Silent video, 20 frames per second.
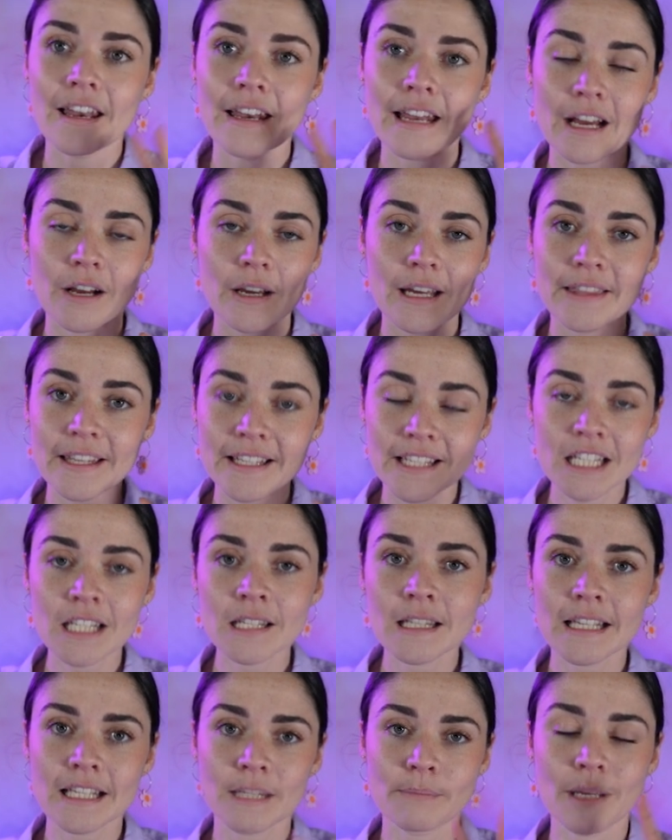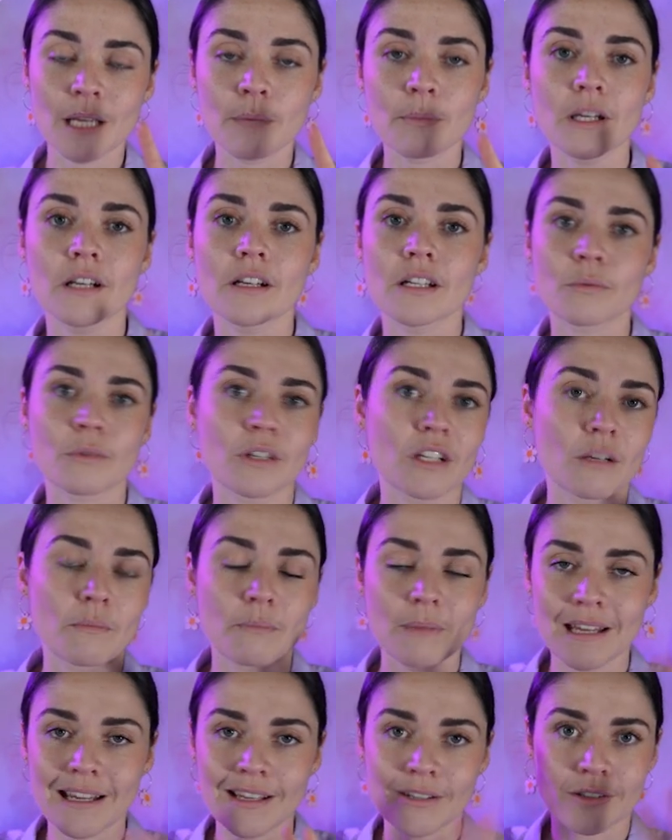Now, this is this big because when it
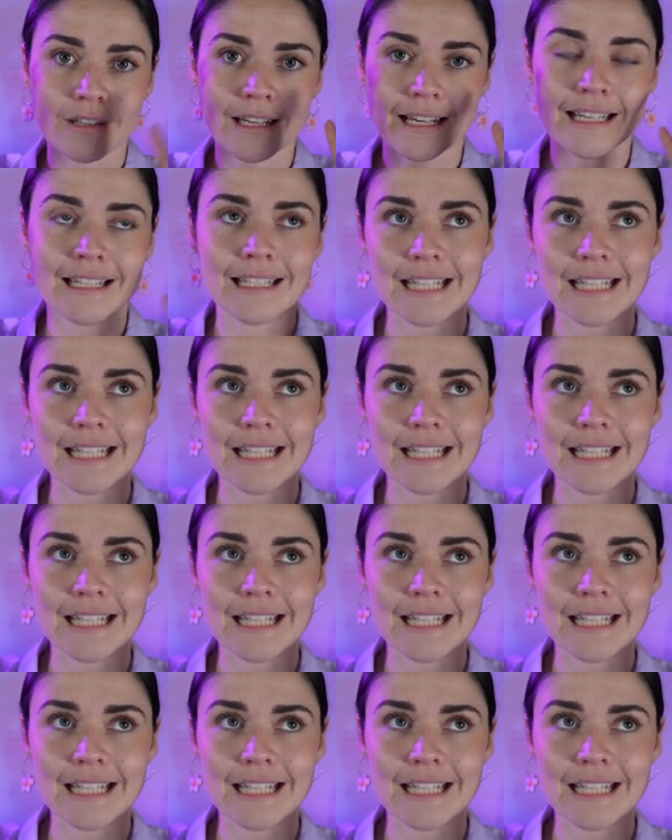appears on like